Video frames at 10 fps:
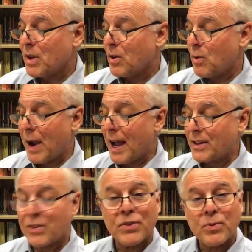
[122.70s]
who had
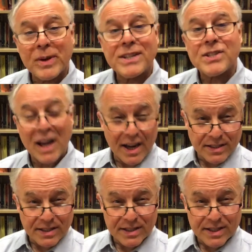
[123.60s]
three
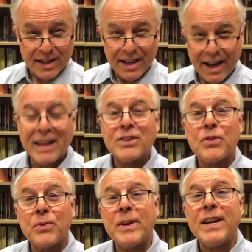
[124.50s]
sons and
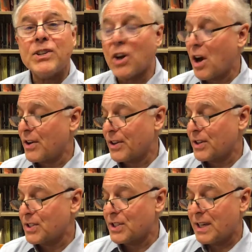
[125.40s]
three
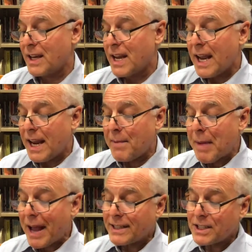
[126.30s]
daughters. He
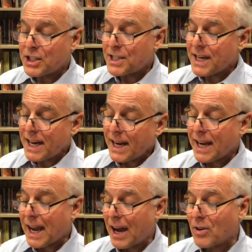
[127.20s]
managed to
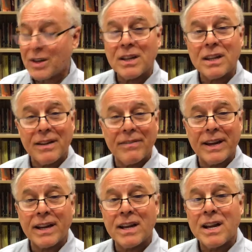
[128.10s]
eke out a
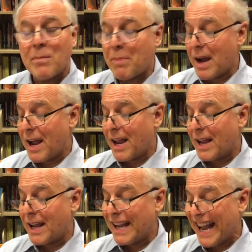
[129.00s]
living by
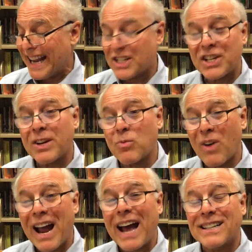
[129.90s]
catching
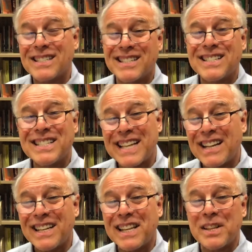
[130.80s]
rats and
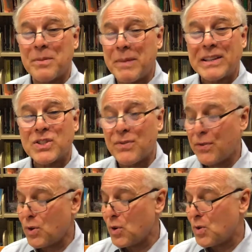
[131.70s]
selling them as
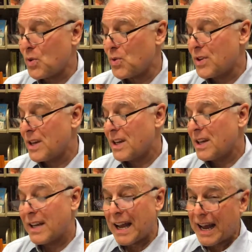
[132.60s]
food
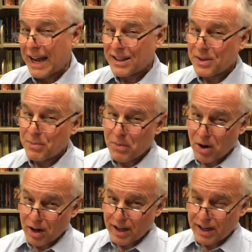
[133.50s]
at the
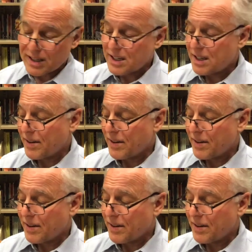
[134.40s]
market.